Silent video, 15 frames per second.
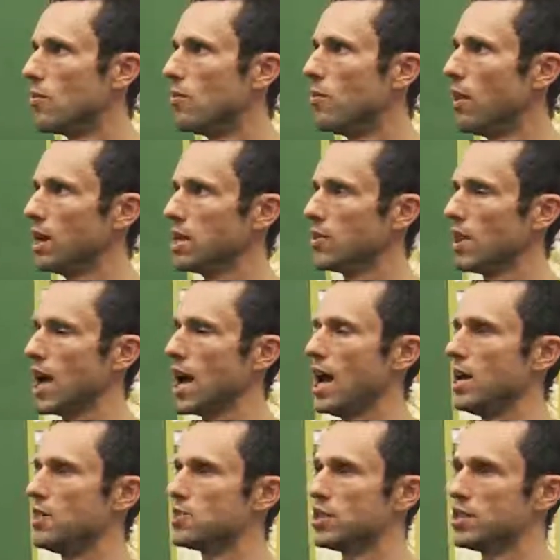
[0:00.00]
Money that
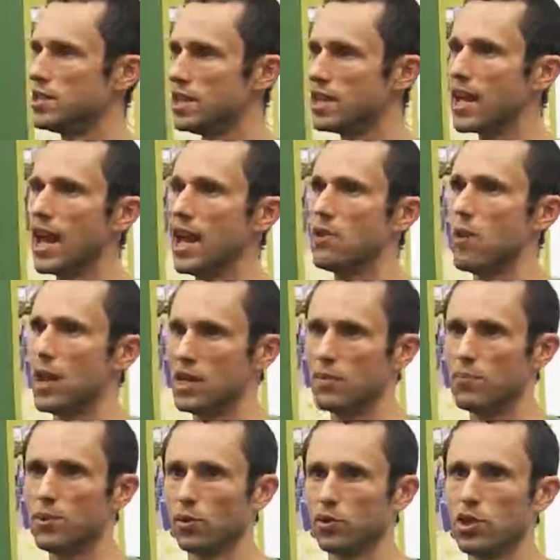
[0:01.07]
has a decay
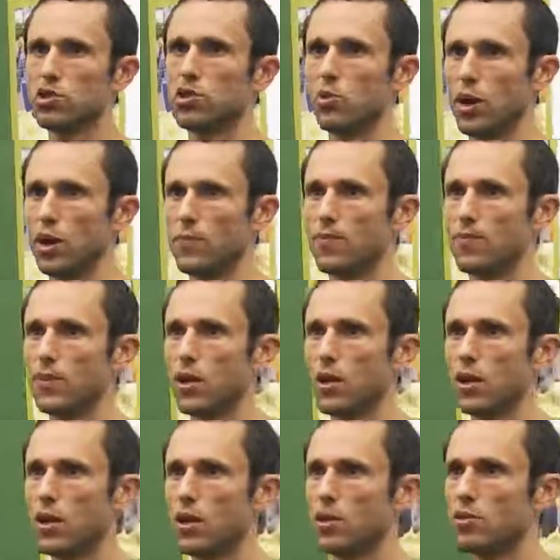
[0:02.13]
rate built into it
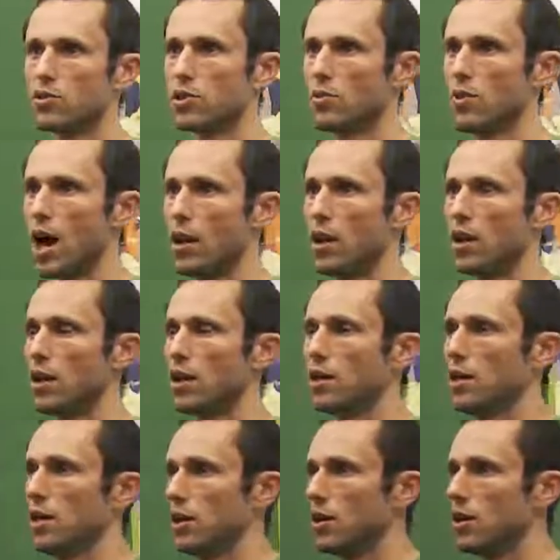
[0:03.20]
so that
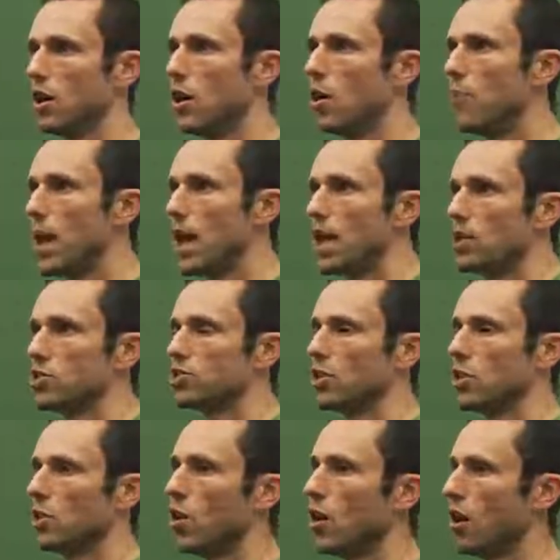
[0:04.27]
it obeys
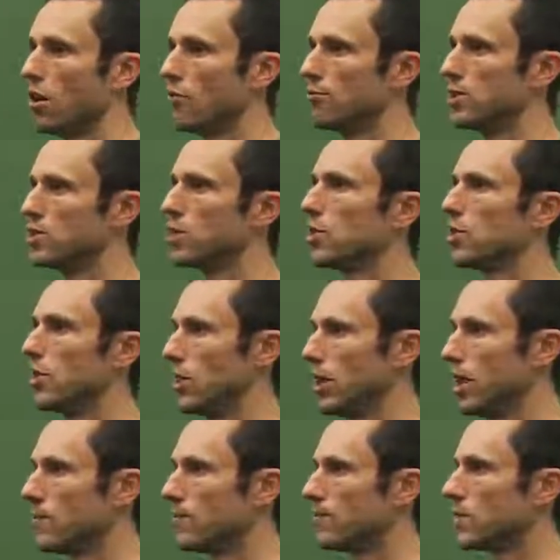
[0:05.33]
the law of
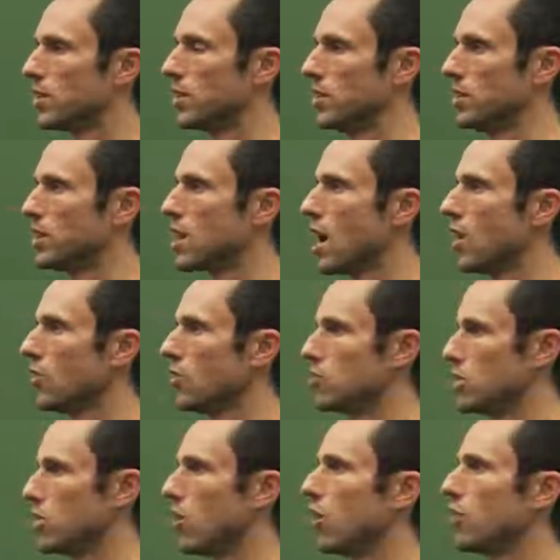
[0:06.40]
return in
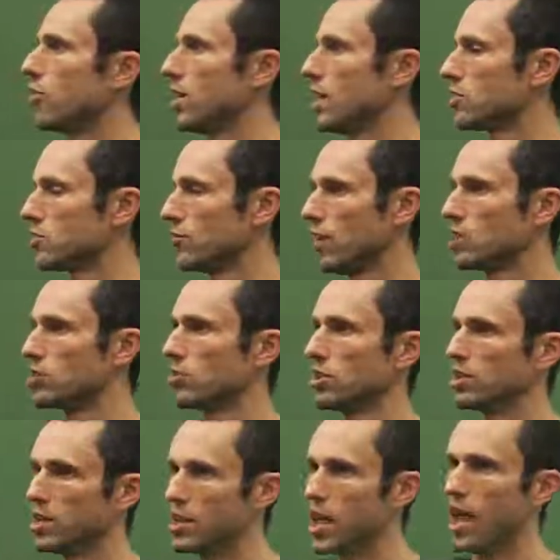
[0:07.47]
ecology. All things eventually
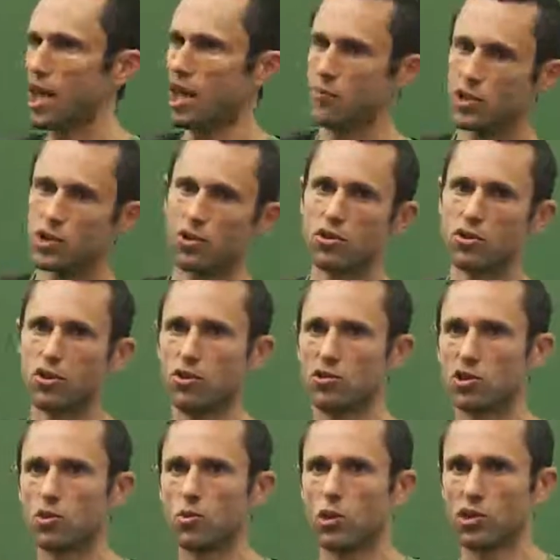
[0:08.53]
decay and return to their
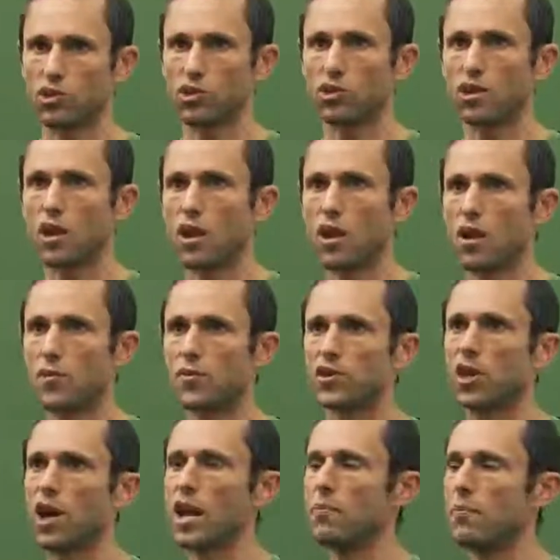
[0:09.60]
source.
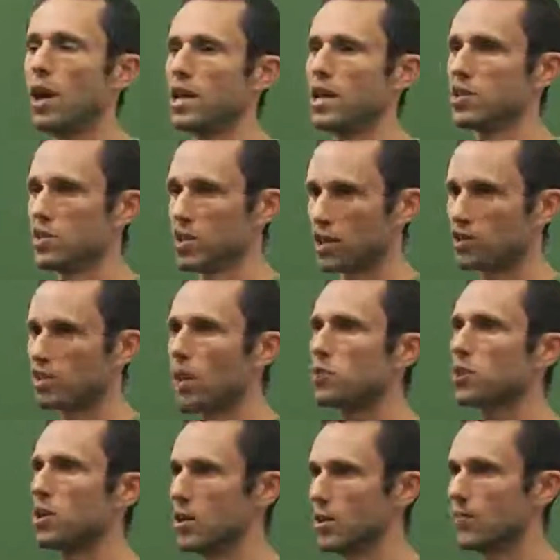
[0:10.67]
Today, money is an
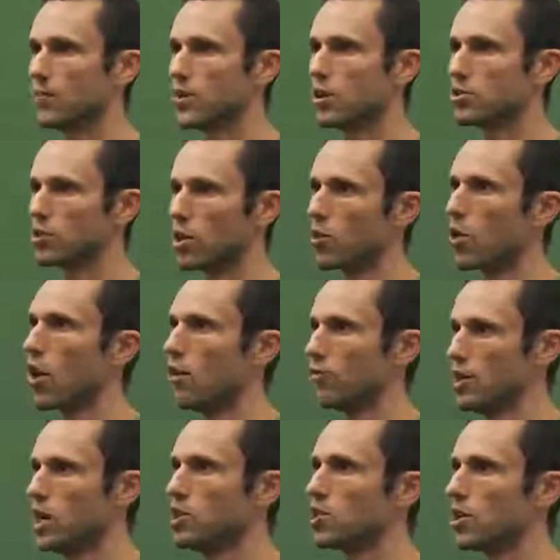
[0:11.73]
exception to the law of
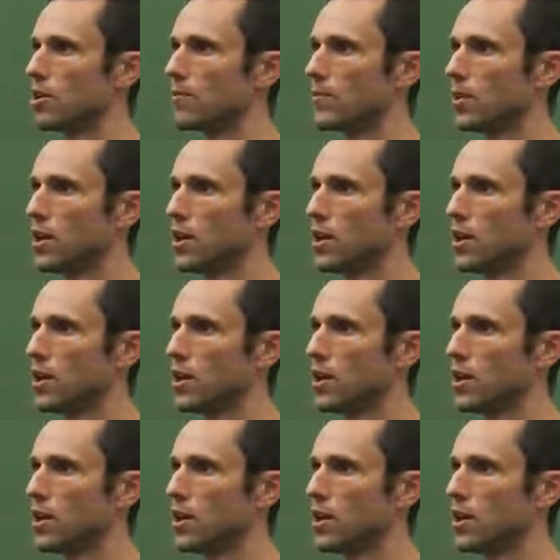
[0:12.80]
nature.